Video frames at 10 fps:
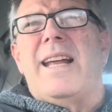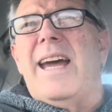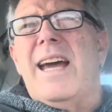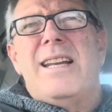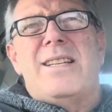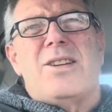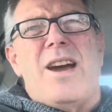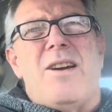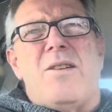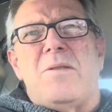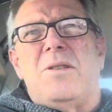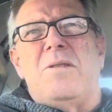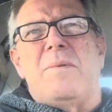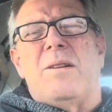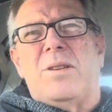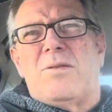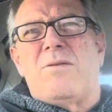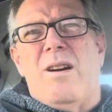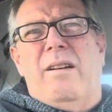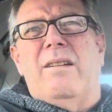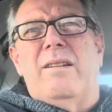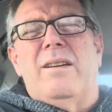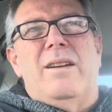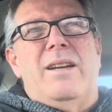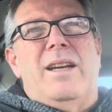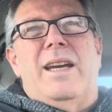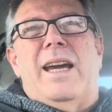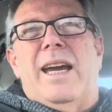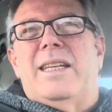the hell is going on with you, man? What's wrong?"